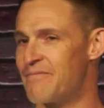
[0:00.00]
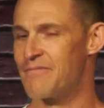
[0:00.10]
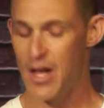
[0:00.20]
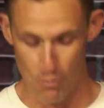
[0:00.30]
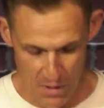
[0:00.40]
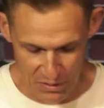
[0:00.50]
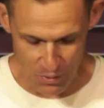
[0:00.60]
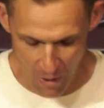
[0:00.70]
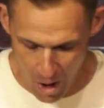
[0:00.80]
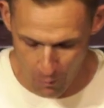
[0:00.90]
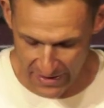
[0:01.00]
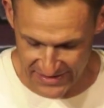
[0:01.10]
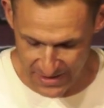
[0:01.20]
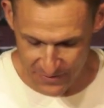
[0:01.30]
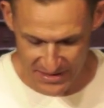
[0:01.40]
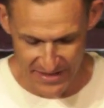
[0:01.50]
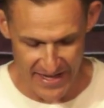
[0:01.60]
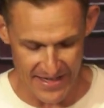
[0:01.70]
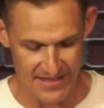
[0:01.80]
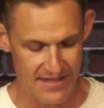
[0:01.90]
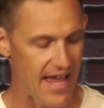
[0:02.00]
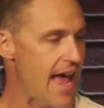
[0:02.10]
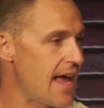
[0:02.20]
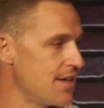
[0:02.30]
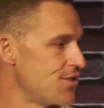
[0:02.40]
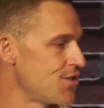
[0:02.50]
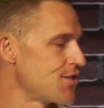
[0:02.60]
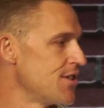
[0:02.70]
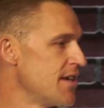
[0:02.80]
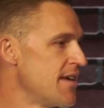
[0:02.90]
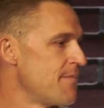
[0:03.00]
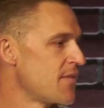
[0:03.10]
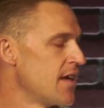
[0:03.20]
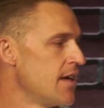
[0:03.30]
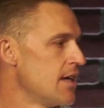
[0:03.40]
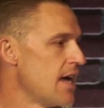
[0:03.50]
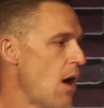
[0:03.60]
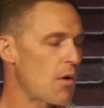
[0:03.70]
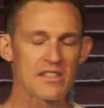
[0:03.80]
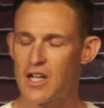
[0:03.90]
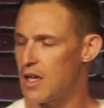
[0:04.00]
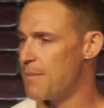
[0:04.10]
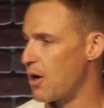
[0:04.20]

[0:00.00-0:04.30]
I'm with you always, even to the end of the age. I want to talk about